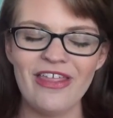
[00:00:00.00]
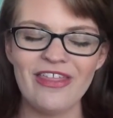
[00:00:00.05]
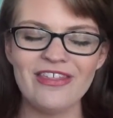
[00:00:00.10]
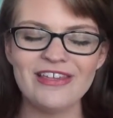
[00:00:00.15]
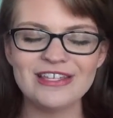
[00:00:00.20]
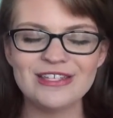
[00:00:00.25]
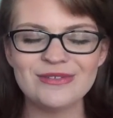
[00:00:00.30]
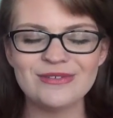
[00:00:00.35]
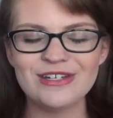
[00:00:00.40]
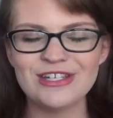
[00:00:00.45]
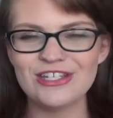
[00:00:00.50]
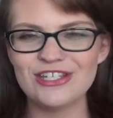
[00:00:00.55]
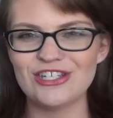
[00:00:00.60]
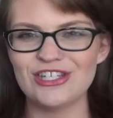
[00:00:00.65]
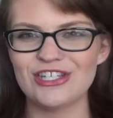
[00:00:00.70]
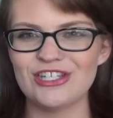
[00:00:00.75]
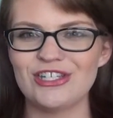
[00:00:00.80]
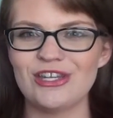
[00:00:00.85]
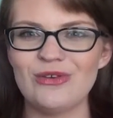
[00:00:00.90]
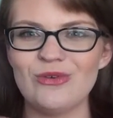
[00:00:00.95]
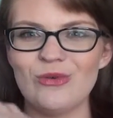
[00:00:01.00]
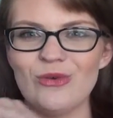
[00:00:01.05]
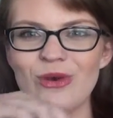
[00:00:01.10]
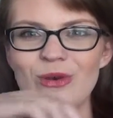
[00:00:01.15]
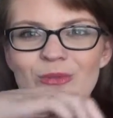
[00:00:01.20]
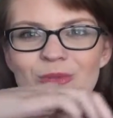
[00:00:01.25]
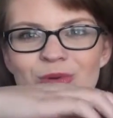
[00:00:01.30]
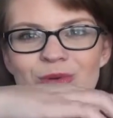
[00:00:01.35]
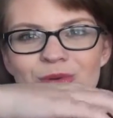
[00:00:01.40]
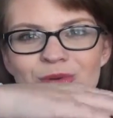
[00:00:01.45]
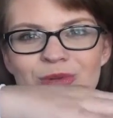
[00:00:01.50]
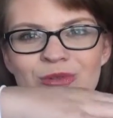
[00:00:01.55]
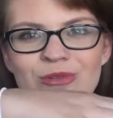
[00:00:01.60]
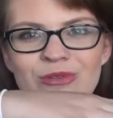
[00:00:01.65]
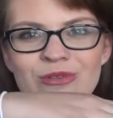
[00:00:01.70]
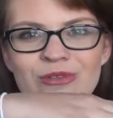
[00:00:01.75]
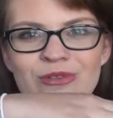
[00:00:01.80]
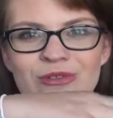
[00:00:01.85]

This one is just a normal